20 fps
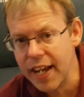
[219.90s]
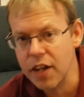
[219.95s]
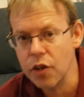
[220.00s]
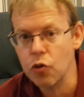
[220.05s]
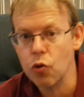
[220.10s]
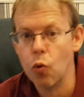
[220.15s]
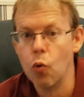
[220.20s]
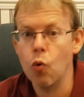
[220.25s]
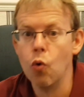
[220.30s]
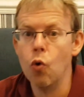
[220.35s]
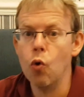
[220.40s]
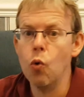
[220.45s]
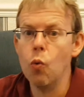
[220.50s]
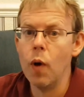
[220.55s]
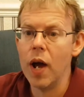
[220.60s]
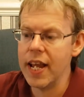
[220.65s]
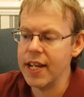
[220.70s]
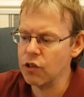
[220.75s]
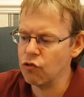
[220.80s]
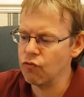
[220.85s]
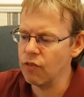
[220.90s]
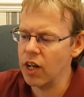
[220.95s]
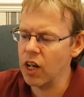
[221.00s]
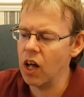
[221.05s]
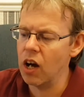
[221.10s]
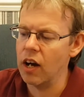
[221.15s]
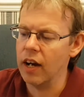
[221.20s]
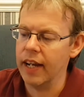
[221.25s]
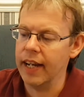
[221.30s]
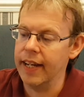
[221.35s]
had always
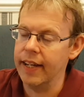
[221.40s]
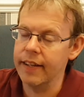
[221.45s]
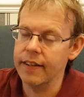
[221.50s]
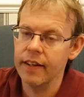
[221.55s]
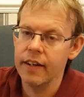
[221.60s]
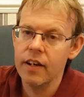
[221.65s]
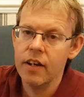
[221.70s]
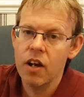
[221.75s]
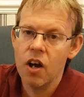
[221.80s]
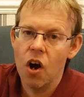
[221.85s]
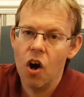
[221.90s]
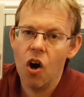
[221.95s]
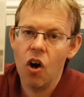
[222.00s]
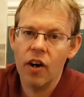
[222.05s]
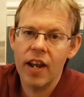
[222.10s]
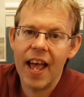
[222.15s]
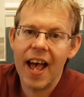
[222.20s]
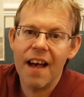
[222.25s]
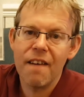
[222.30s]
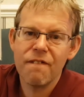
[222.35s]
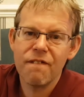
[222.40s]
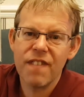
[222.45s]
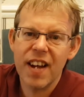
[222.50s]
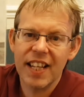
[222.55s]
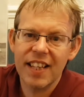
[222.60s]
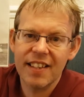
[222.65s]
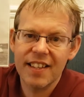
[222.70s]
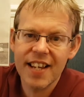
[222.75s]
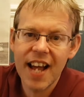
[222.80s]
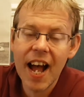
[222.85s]
relied on our
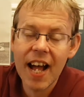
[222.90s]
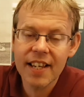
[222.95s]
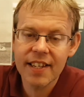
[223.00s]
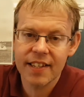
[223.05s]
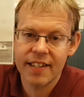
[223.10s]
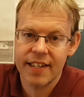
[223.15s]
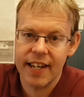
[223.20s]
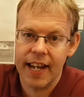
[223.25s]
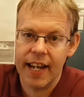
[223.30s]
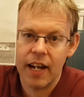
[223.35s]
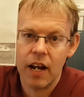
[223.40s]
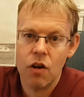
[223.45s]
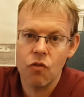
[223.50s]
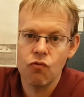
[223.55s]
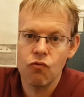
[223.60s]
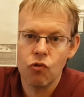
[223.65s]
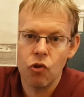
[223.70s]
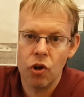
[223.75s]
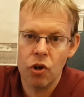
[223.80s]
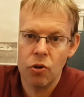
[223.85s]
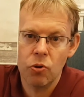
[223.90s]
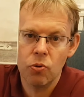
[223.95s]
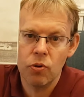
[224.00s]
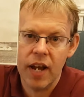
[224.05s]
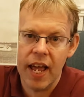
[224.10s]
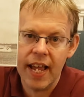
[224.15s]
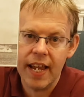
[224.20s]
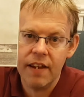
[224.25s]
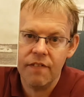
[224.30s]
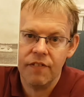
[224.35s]
fantastic Royal
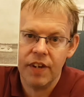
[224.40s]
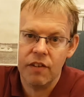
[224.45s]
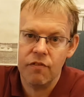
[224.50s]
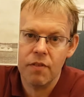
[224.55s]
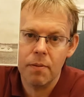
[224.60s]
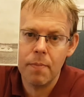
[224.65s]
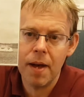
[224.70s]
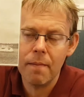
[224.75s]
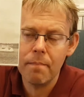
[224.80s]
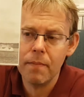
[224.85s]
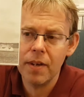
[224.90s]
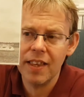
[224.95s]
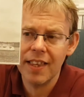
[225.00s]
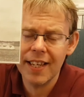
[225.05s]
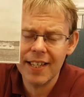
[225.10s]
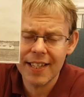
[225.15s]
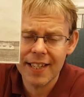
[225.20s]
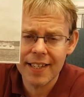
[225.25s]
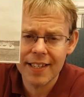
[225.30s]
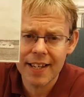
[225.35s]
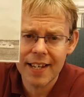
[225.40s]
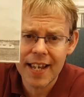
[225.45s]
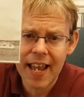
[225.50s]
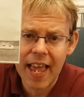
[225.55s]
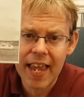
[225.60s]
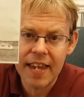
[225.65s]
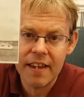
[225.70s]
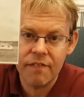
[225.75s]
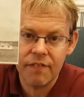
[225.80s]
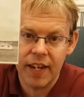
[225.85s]
Navy. Remember, this is a
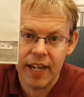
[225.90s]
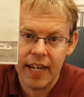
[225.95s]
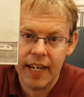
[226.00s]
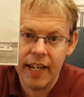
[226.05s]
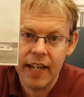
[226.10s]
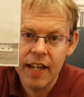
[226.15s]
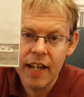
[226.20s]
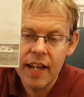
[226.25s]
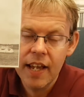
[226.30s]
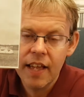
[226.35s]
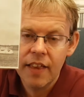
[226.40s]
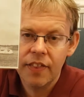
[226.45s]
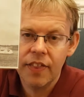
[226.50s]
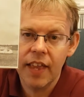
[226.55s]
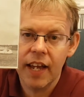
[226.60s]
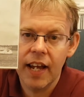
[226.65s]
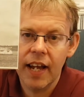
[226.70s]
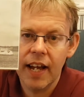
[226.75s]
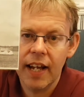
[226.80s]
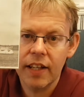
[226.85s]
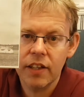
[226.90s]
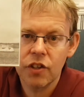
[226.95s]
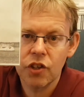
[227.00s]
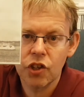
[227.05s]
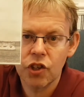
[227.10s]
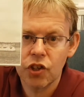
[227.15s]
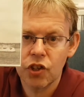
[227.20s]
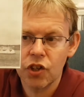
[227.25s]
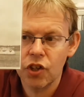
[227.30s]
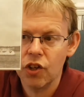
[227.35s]
navy that had
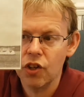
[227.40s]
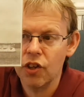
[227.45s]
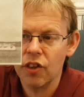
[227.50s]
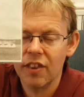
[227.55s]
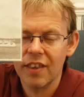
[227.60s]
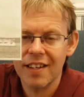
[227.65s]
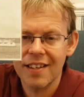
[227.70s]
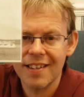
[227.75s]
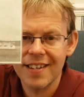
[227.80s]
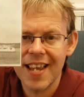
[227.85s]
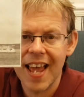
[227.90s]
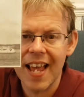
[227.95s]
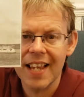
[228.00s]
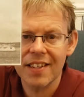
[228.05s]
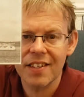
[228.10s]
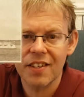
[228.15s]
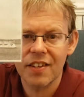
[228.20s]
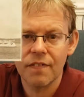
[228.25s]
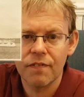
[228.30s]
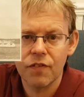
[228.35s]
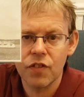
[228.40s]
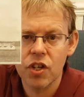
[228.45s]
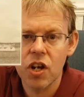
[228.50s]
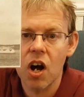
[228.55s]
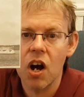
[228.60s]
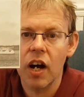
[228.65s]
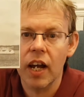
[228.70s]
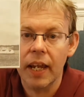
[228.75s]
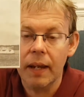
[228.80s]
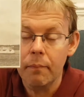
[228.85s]
stood the test of
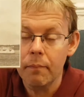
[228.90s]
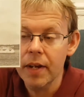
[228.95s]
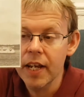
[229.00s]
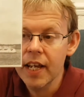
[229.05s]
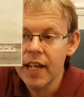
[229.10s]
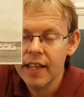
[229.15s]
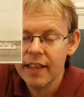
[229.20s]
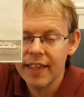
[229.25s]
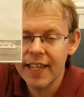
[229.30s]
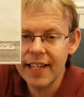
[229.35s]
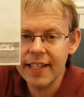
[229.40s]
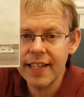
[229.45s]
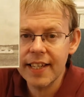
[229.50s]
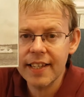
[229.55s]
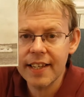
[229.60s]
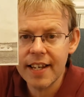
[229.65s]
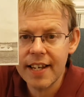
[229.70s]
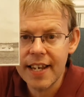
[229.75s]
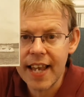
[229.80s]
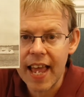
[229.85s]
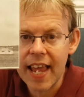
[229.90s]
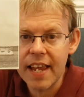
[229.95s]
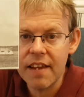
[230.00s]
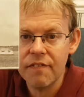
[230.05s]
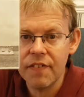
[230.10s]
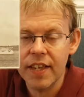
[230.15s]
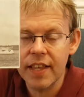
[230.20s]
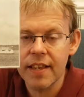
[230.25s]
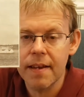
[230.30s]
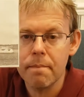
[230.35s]
time. This is a
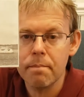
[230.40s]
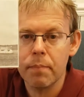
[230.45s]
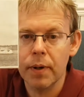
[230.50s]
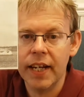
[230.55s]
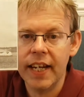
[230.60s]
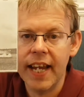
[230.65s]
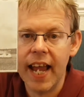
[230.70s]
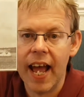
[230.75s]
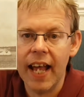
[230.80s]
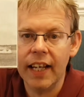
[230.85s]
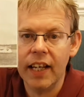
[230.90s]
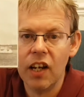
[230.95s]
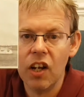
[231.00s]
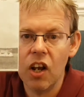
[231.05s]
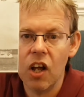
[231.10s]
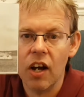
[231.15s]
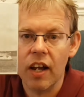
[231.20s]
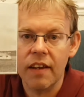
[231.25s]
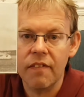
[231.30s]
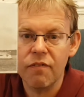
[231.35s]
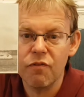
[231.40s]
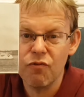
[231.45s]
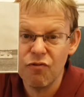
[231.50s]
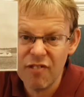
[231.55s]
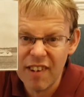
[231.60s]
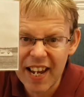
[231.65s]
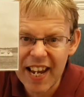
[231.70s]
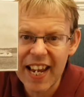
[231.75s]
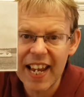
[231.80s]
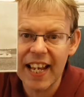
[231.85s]
navy that began life
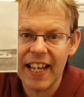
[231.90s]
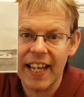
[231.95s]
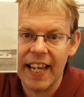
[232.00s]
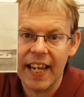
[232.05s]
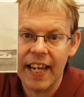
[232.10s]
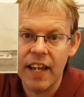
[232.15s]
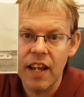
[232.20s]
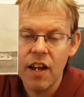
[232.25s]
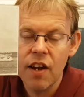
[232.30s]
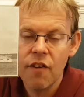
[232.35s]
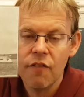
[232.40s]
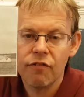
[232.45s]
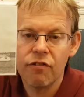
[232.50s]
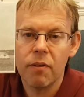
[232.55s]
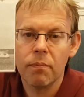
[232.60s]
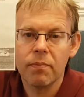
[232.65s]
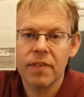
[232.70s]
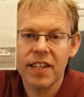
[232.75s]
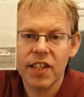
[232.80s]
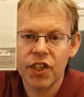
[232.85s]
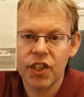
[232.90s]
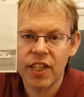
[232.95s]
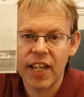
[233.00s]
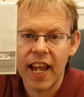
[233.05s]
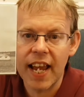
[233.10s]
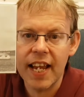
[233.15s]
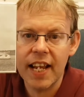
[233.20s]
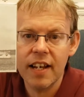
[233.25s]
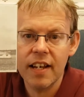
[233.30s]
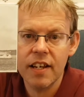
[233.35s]
really from the
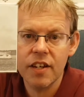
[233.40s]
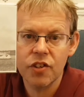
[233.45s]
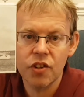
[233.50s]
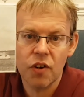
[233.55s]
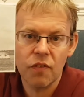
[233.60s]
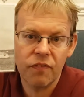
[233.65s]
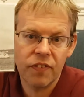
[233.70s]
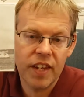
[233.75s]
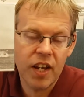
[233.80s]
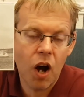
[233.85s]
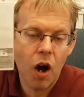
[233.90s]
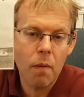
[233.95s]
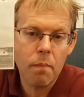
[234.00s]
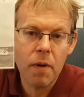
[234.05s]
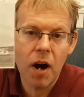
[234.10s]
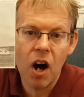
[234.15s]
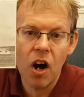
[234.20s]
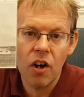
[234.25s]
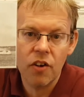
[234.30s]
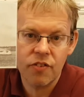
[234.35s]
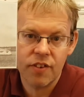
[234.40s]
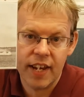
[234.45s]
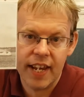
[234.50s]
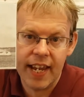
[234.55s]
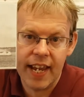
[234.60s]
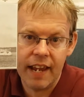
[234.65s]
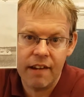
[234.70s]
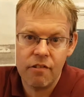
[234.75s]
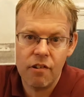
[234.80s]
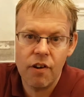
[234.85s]
sailors of the Armada
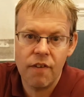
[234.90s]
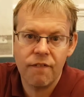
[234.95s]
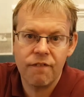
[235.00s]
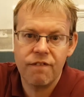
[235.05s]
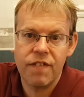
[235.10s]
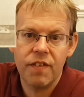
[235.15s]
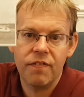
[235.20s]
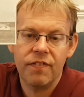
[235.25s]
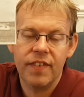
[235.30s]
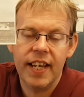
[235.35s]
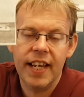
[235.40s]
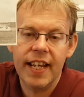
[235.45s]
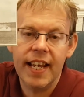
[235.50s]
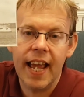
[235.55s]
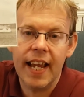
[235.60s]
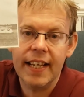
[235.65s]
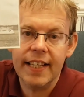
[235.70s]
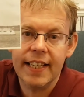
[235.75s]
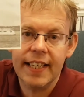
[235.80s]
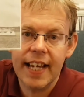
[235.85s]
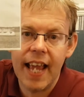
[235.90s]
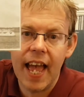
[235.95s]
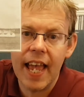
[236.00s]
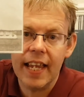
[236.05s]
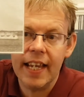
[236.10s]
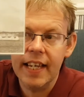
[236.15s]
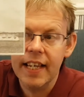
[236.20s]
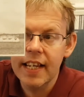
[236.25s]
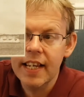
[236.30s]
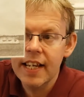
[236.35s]
era of
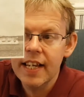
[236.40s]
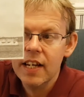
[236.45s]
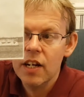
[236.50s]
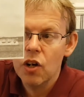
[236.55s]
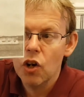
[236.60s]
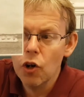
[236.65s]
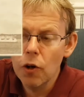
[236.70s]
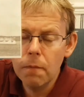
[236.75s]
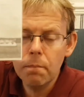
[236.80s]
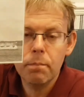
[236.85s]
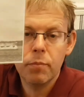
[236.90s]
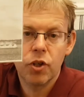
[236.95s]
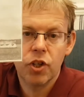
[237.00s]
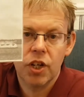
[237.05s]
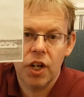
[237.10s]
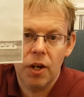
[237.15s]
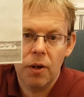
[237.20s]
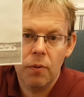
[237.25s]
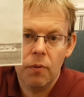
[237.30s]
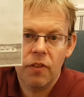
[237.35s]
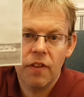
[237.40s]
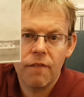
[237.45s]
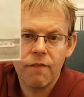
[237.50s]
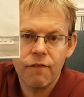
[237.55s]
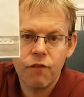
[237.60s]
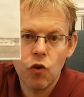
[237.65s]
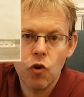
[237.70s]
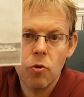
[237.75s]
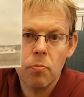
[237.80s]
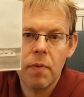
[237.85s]
1588 up to the
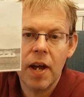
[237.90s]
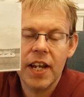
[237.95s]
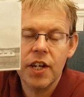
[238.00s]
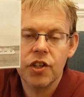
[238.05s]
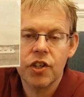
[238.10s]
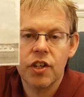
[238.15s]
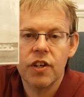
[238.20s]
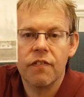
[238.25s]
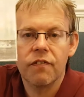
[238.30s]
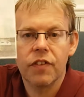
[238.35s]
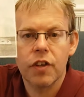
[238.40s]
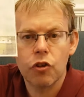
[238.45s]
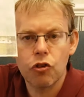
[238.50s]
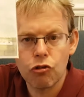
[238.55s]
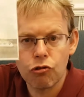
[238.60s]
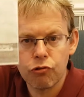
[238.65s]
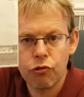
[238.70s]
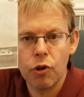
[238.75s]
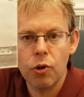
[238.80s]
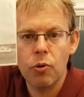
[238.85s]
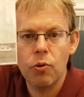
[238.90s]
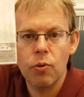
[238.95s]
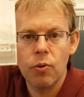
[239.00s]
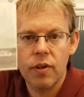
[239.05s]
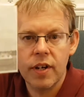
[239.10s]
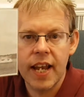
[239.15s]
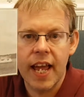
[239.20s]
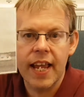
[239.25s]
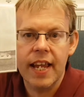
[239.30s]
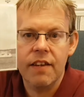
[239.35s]
formation of the true
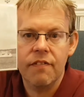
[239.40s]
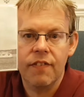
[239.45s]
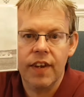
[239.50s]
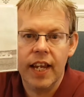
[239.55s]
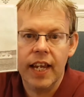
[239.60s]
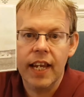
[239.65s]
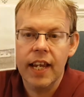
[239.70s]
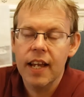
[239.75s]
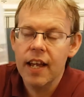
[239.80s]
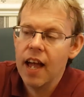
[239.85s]
navy